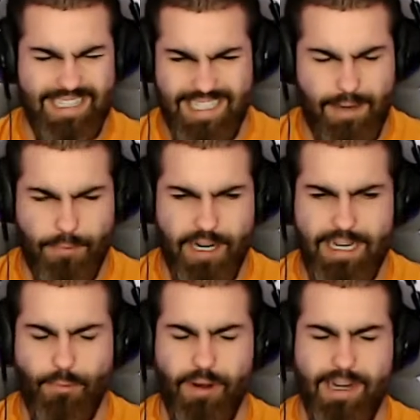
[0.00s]
He's number
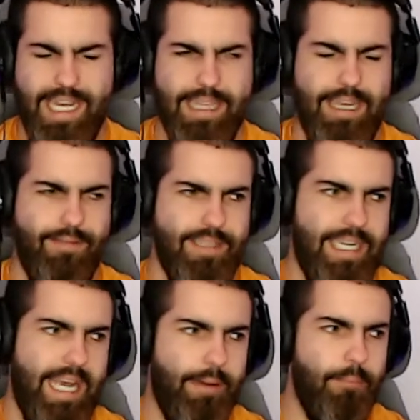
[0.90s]
91. I can't think of his
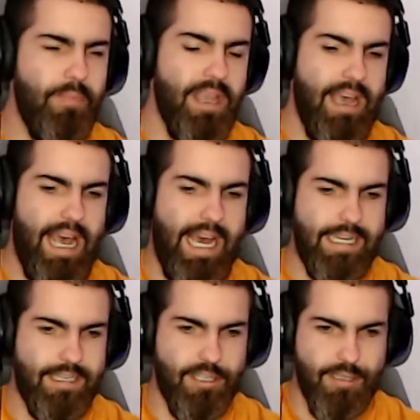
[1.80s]
name,
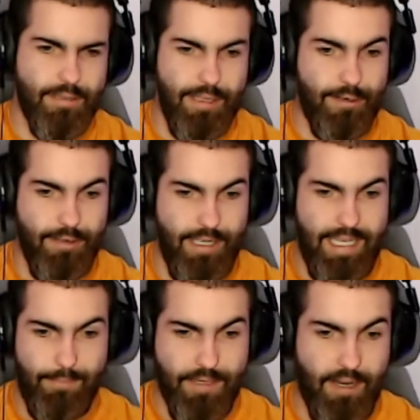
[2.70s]
and just literally
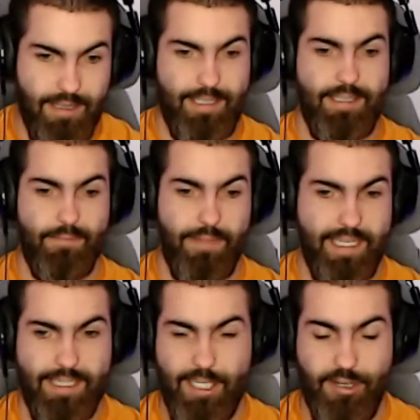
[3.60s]
hip tosses him
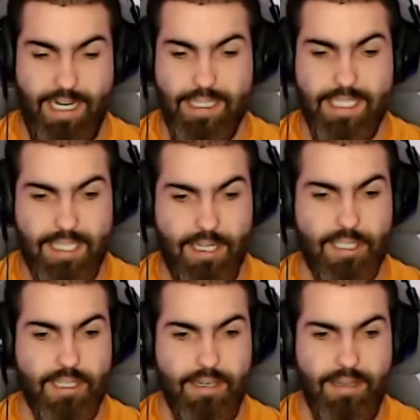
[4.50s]
because he created
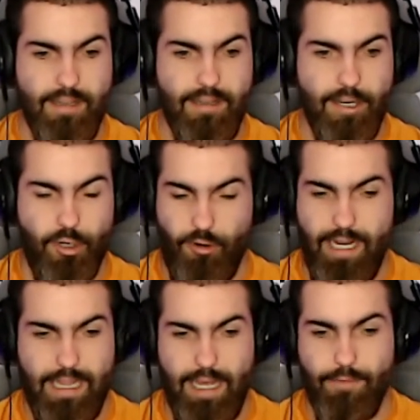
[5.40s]
such great
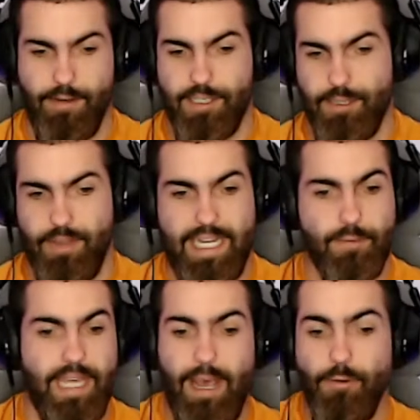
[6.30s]
leverage. So that's
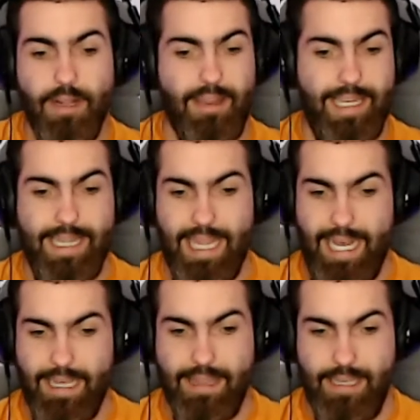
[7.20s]
without elite
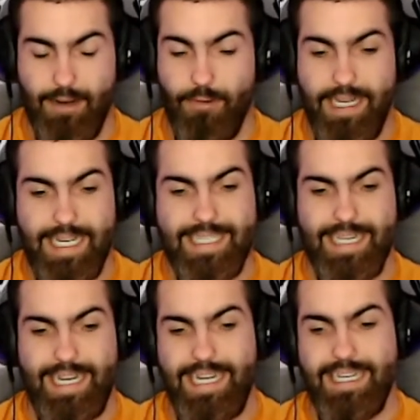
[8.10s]
length. He doesn't
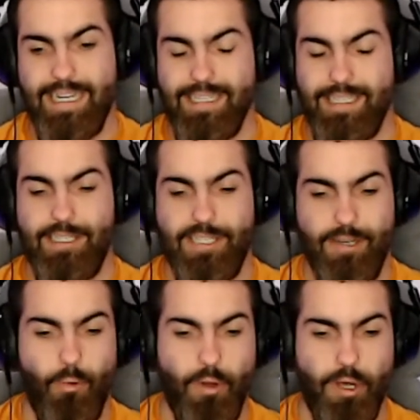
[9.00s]
need it because he's
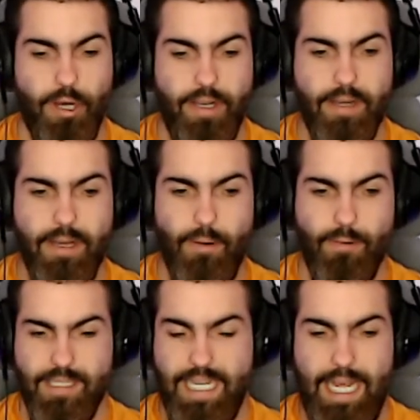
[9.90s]
so good with
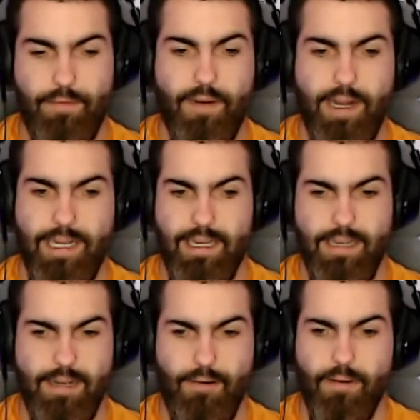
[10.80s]
his hand fighting.
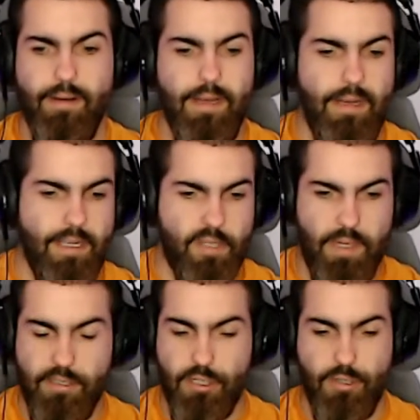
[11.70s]

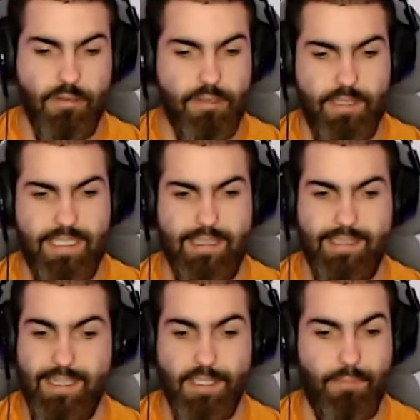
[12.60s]
Spencer Schultz always says that
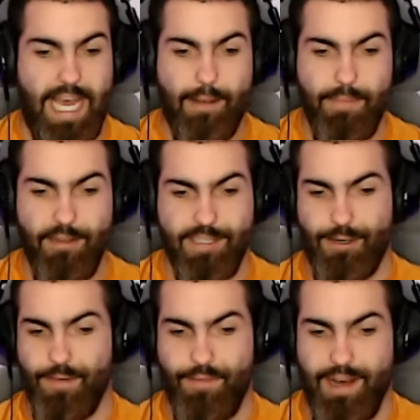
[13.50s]
he's black belt
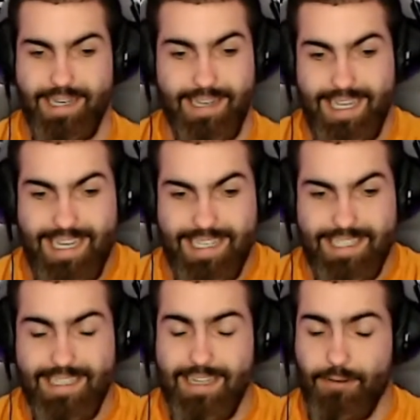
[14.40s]
certified, and he
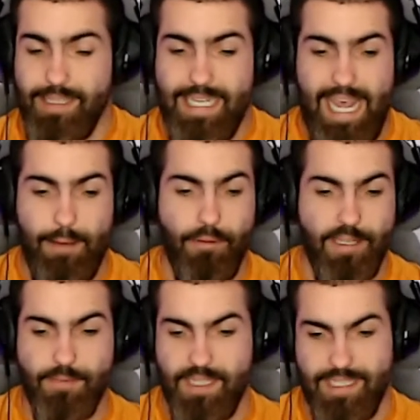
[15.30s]
is. His hand
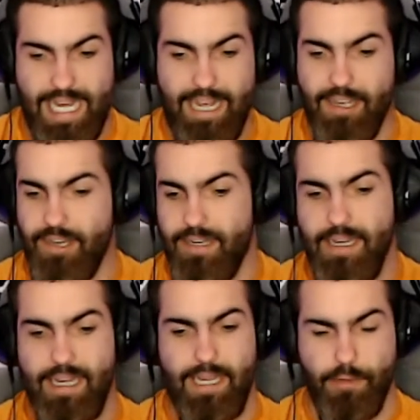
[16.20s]
placement is that good.
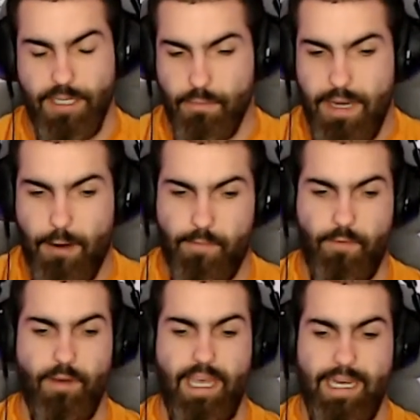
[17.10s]
He plays with
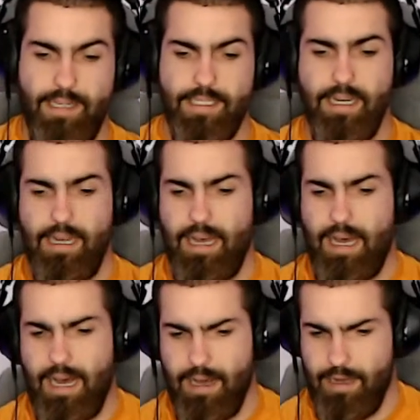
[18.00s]
powerful hands.
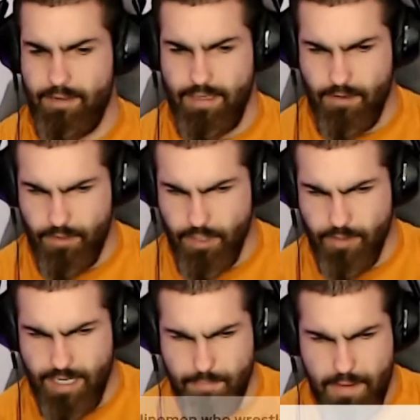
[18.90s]

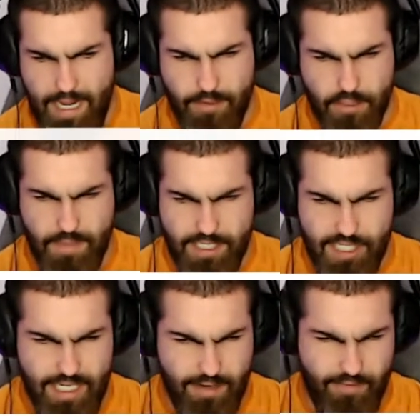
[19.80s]
UNI Panthers
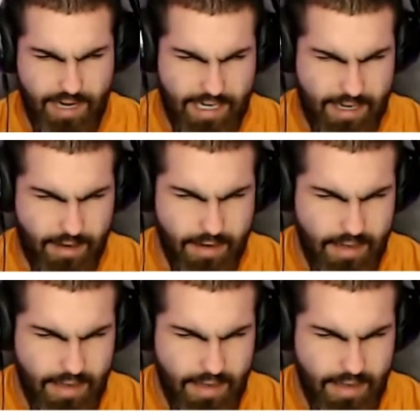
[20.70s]
mentioning it right here.